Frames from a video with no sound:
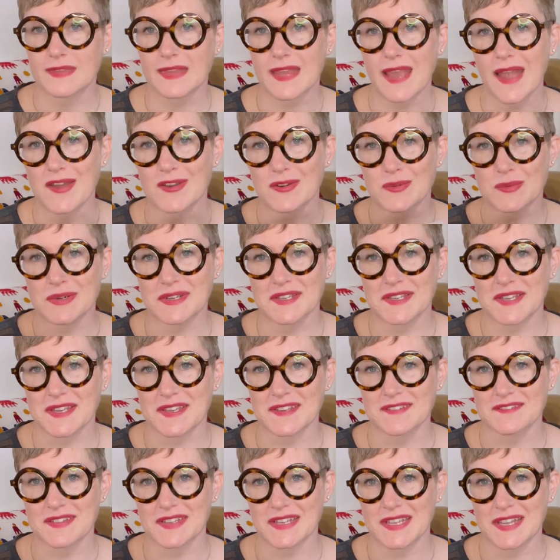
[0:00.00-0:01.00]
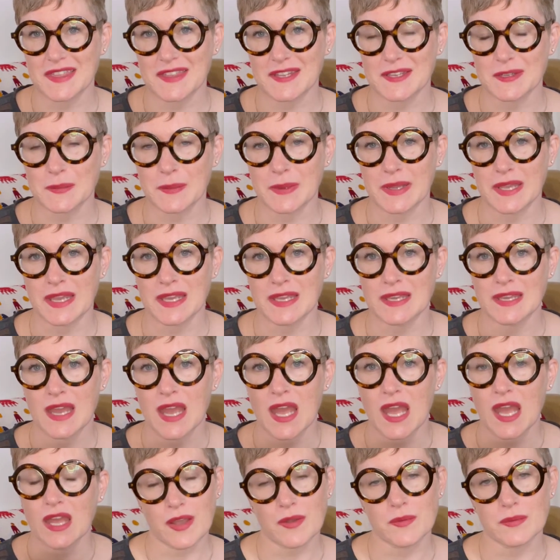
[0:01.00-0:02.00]
I don't want to give anything away.
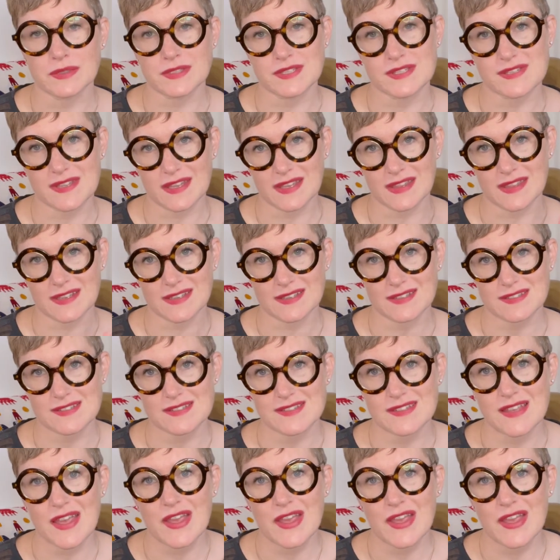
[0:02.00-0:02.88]
I will say this.